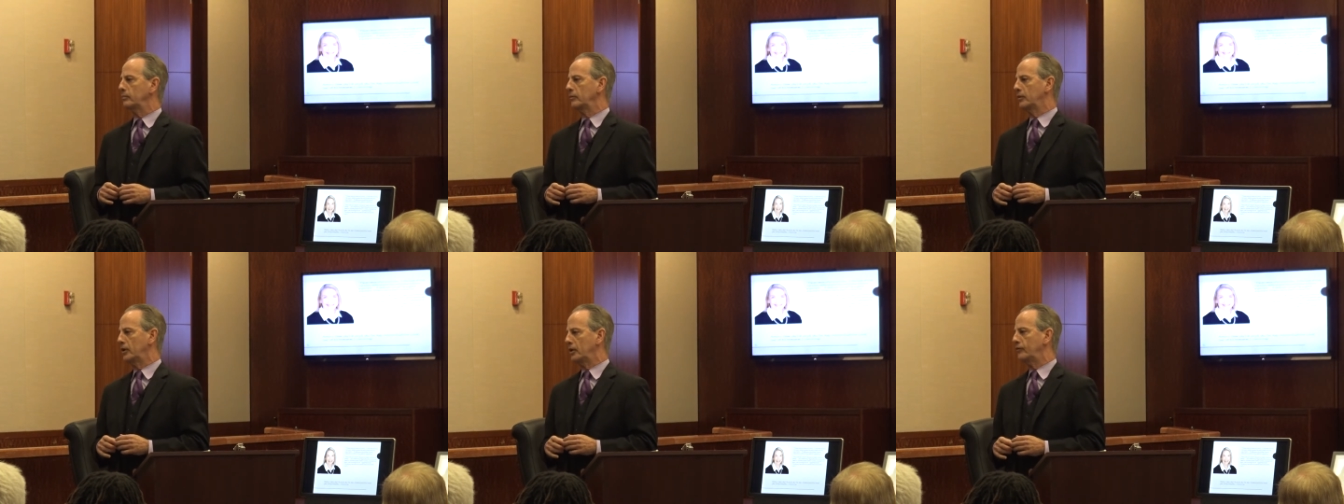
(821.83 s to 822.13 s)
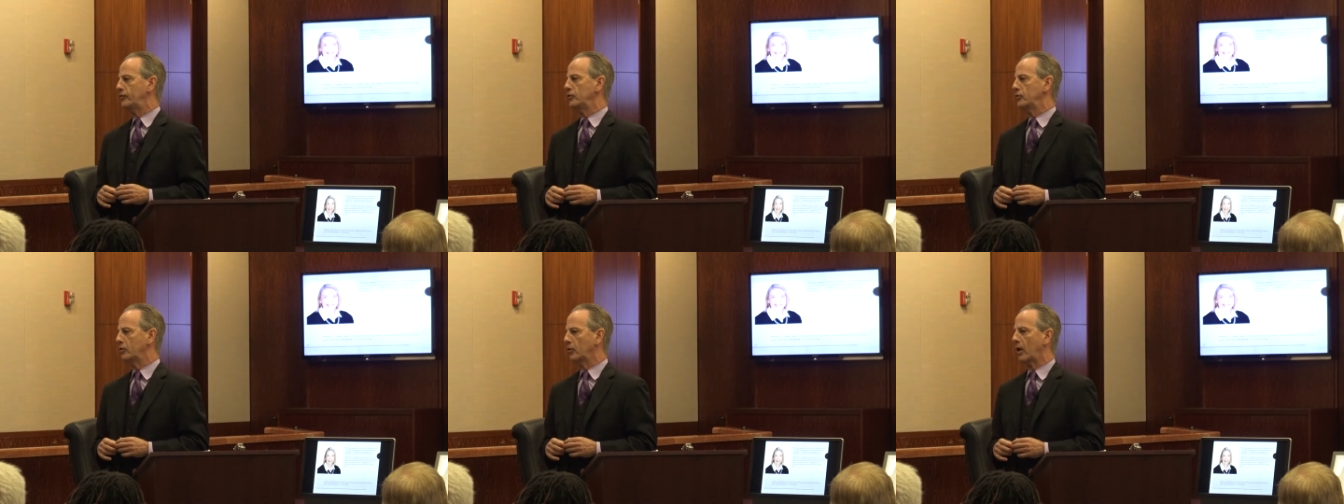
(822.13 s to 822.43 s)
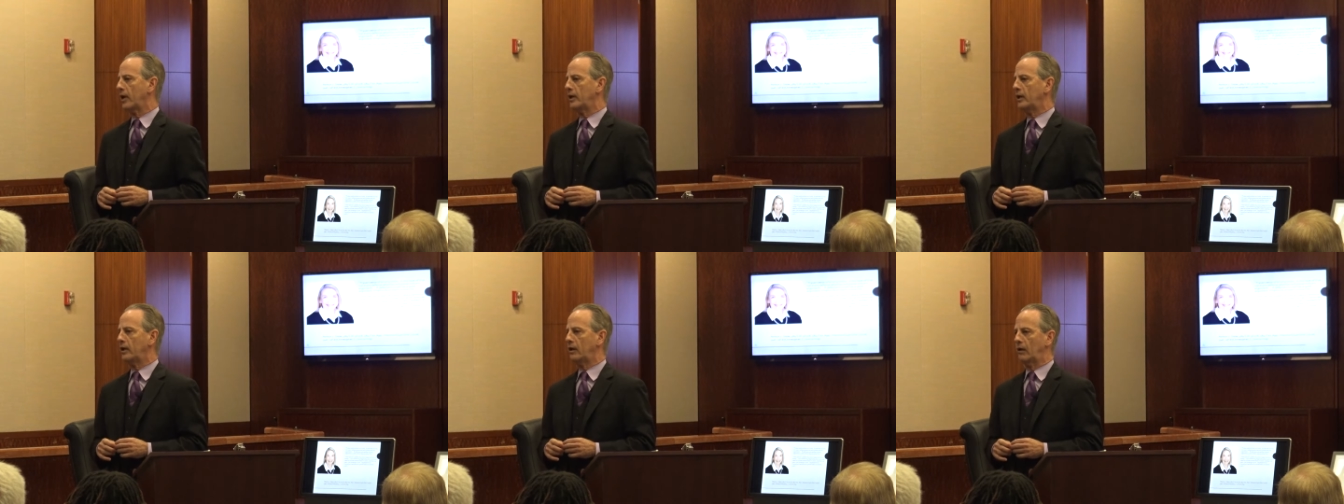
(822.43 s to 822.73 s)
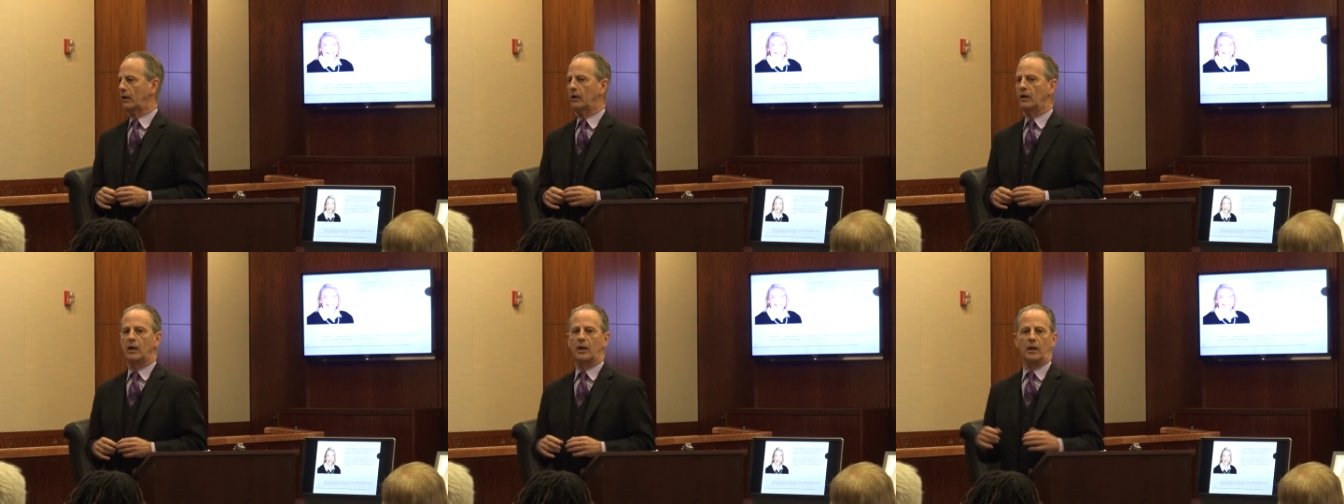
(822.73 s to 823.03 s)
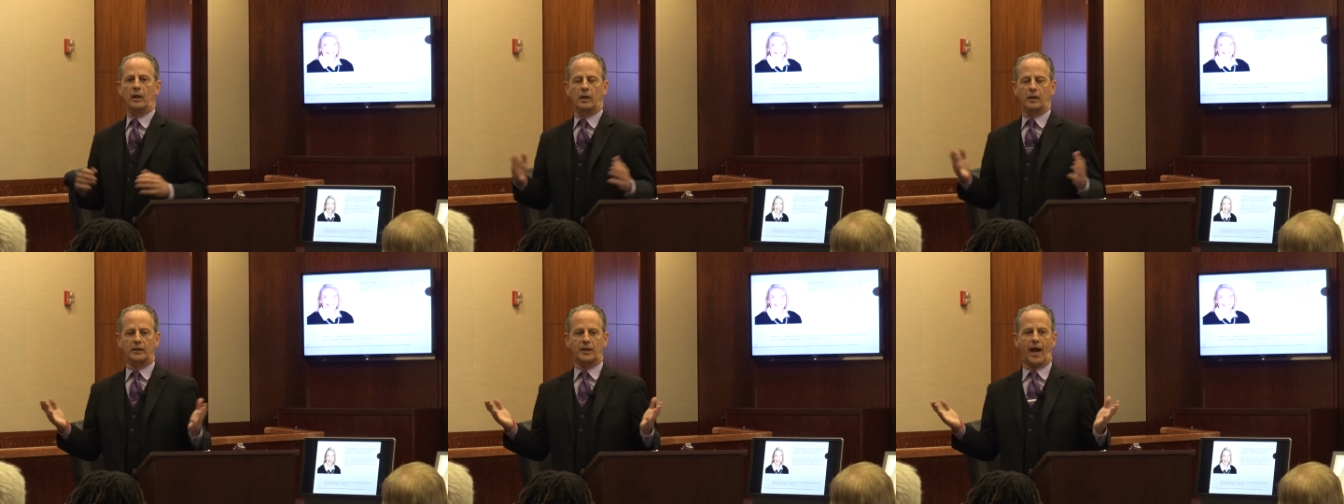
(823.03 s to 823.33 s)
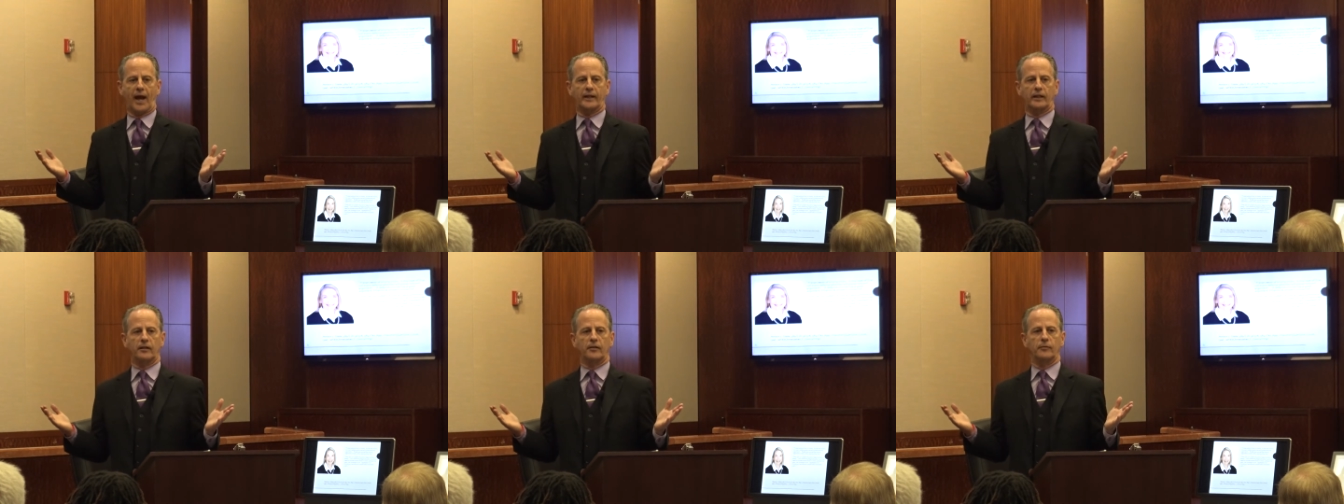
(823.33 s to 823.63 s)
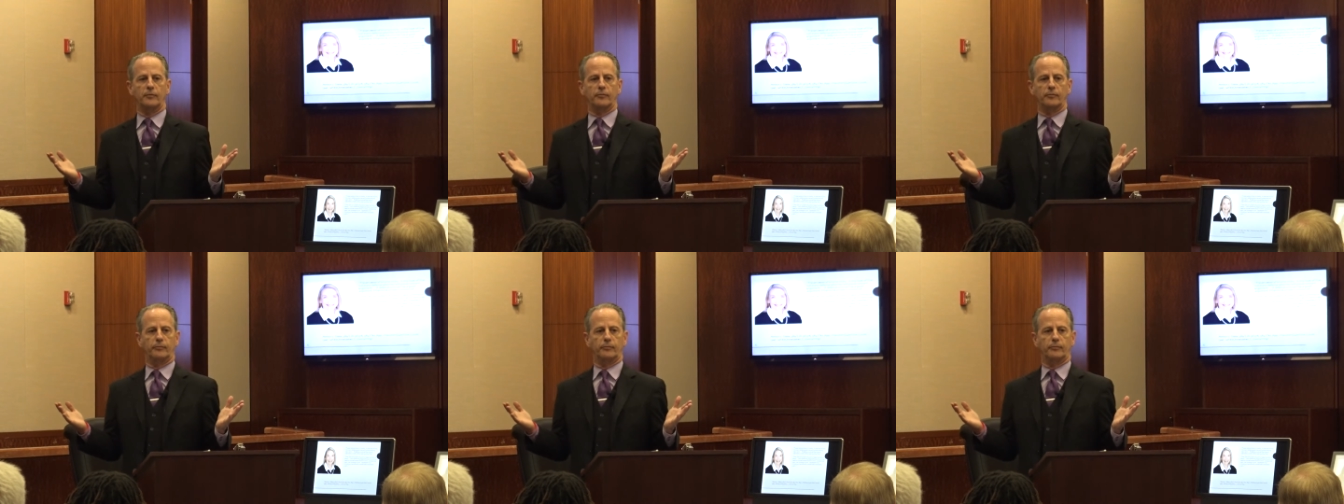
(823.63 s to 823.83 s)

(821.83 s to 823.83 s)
give you gray hair. ninety